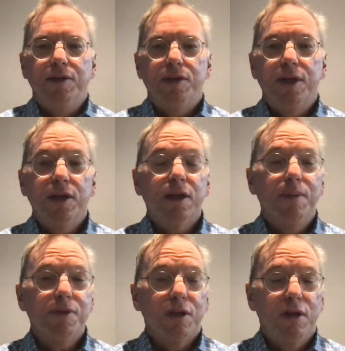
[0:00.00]
So here
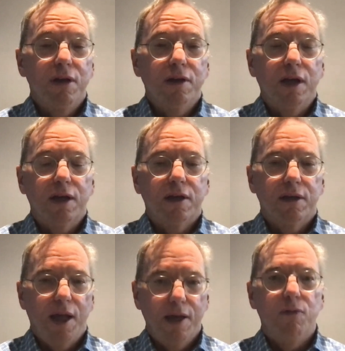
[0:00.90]
comes along
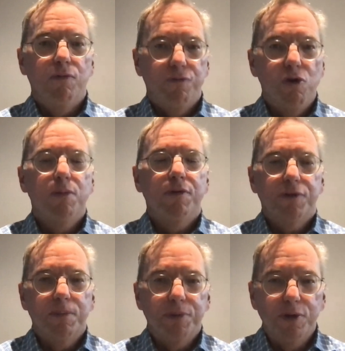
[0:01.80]
a form of
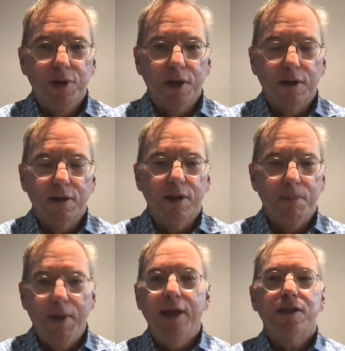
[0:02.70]
computing
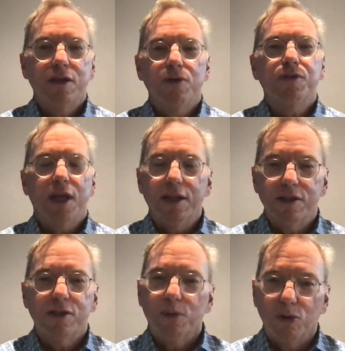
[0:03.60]
that makes no
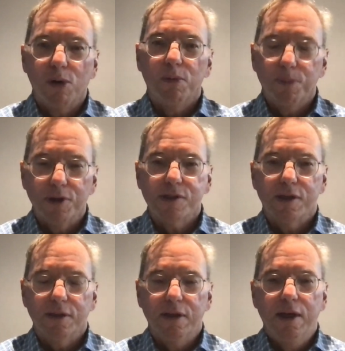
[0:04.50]
sense to a normal
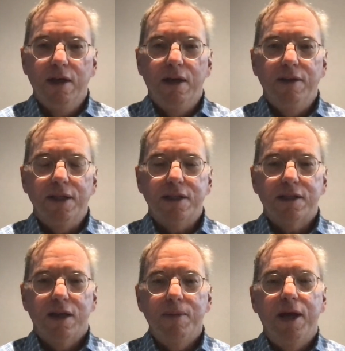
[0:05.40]
person, that
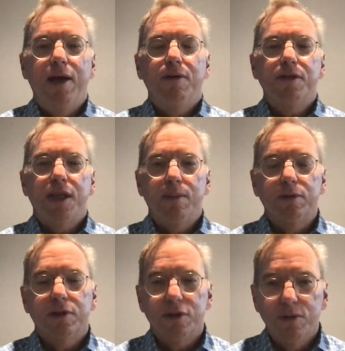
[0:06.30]
somehow is
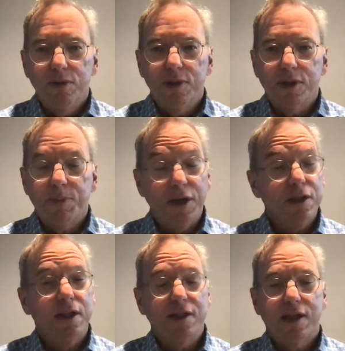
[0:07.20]
able to do this
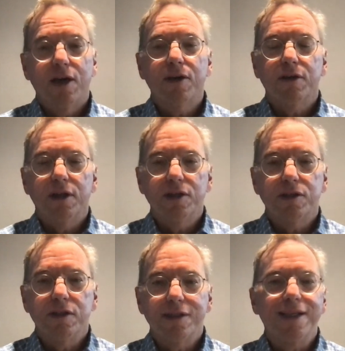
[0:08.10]
specialized
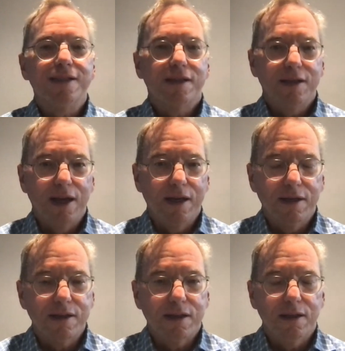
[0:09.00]
calculations
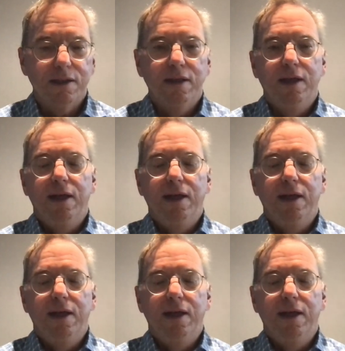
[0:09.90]
instantaneously.